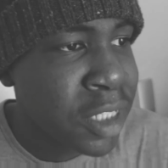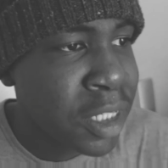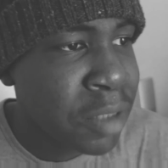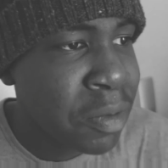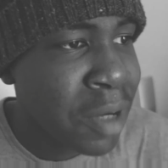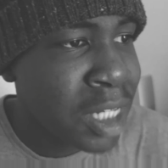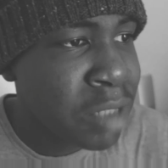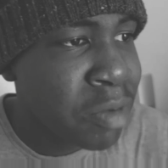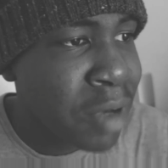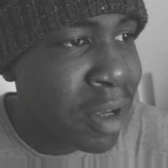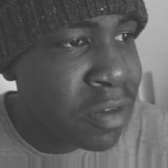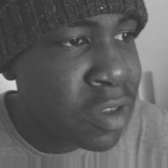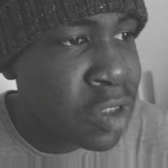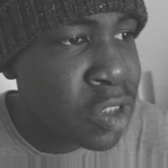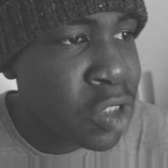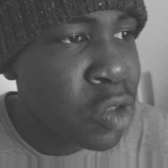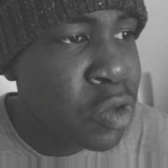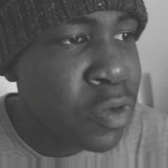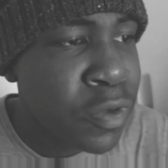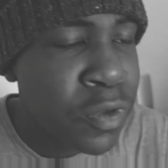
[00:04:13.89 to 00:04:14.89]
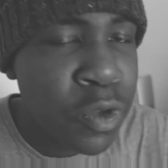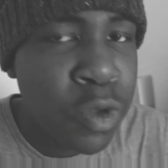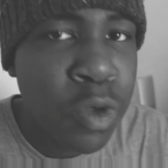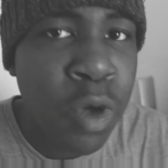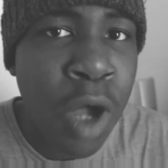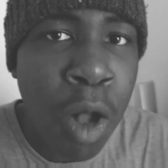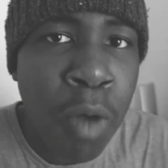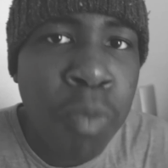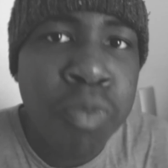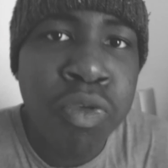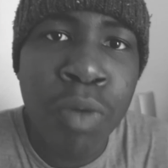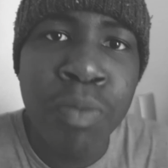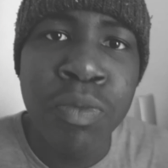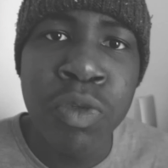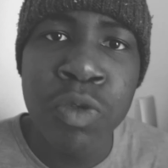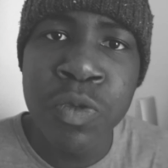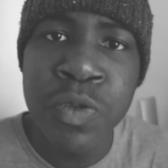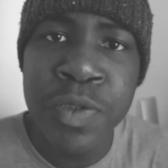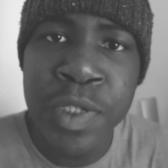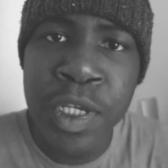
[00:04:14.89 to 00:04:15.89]
Why do we have to solve all our
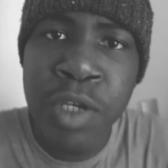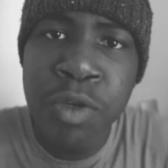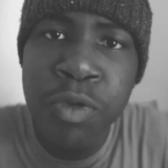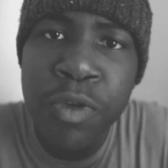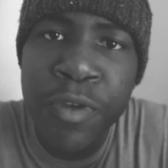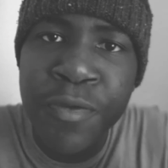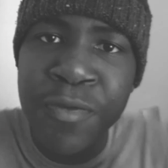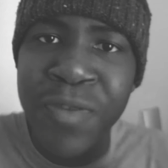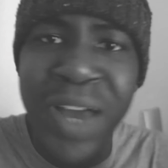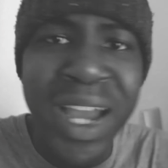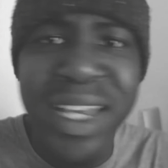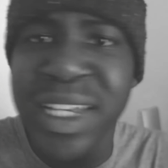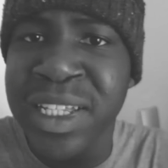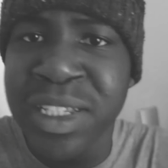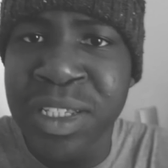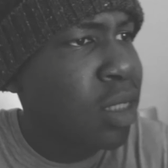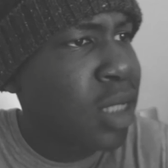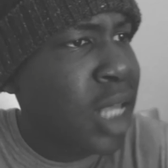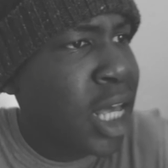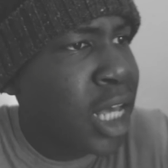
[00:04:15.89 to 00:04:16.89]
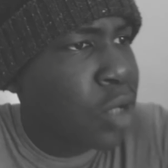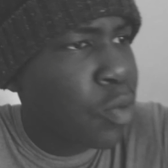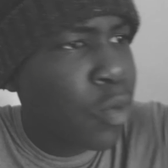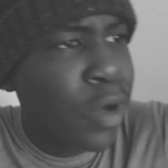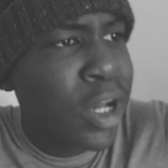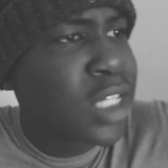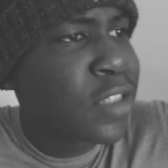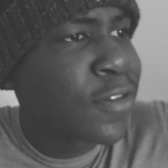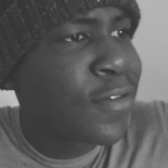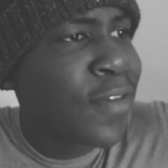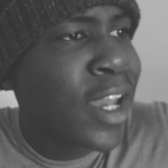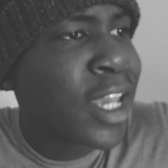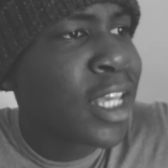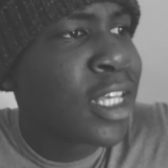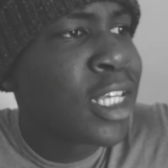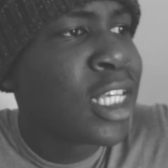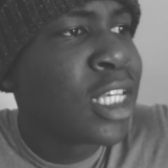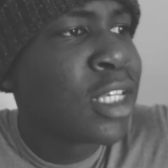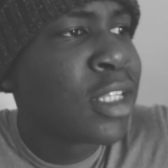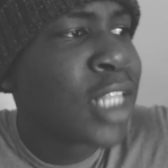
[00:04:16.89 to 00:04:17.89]
problems with fighting? Like, where's
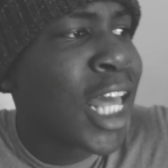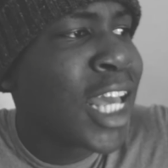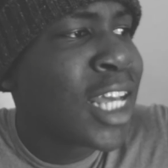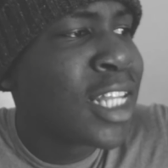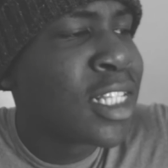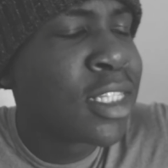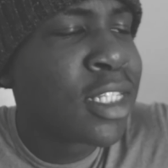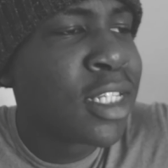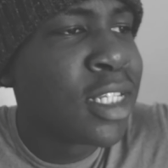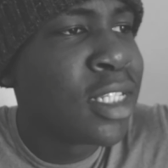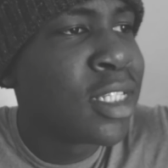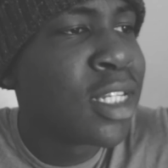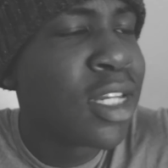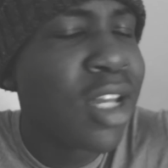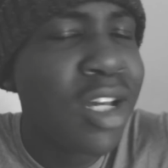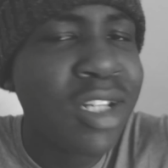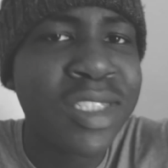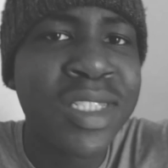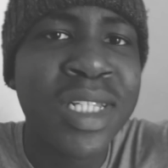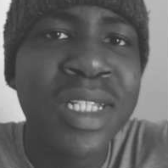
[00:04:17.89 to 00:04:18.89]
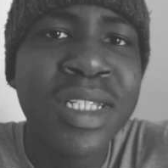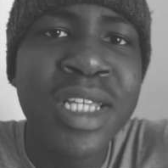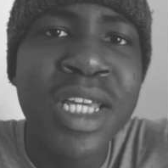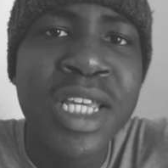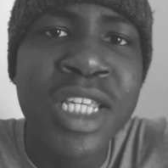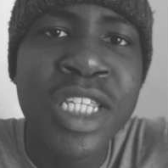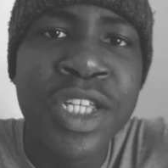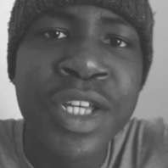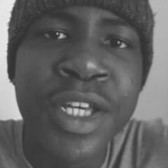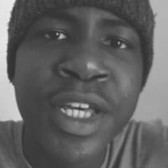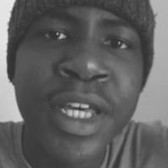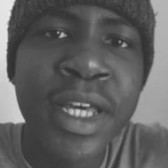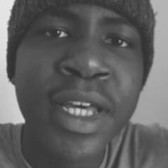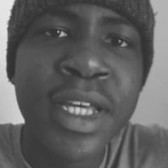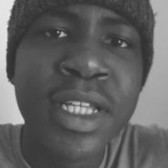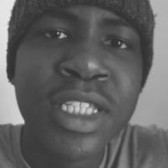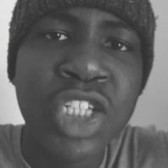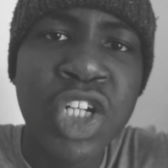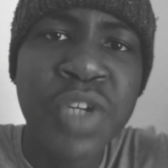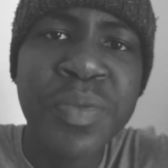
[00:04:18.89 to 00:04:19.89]
fighting, like in the last 10 years here?
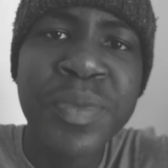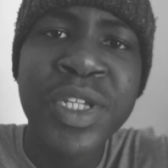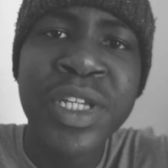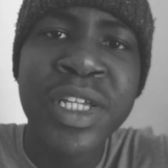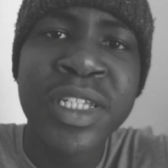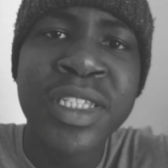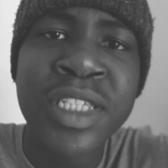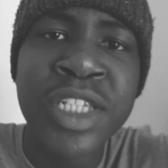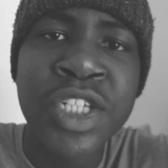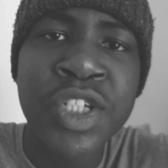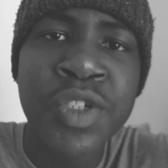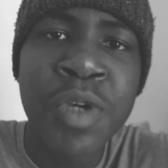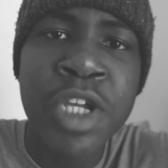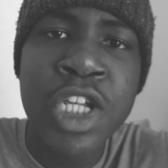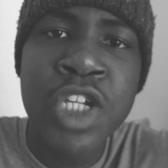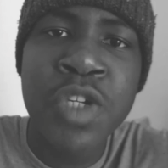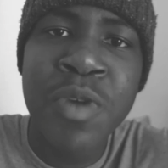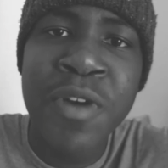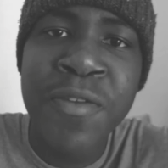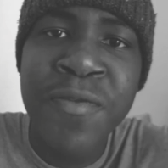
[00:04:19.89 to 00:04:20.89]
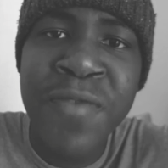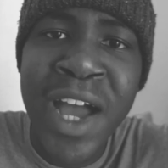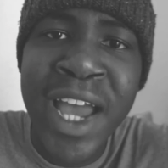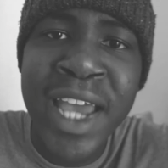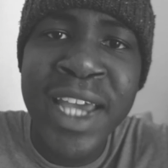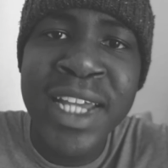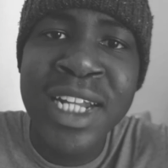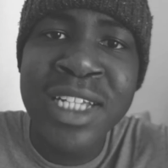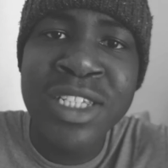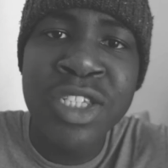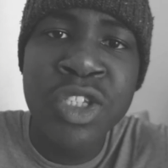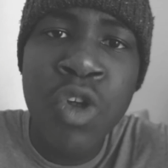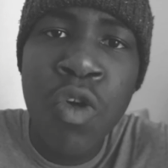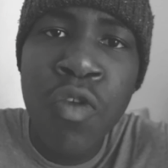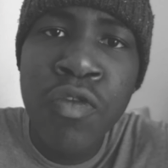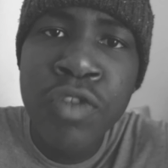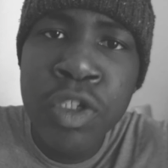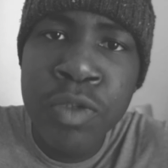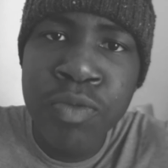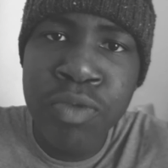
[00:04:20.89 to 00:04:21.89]
Tell me a situation where fighting has
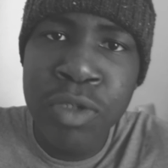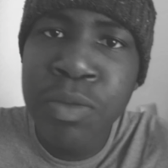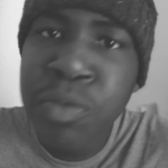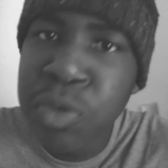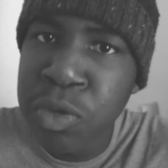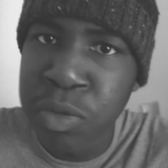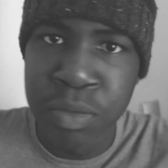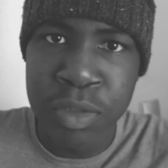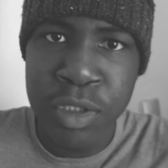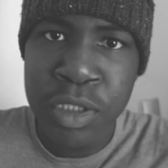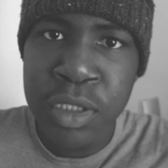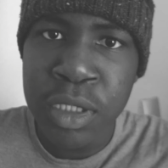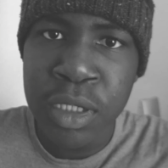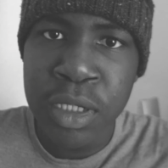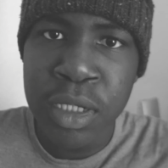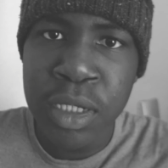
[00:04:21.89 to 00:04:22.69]
solved your problems.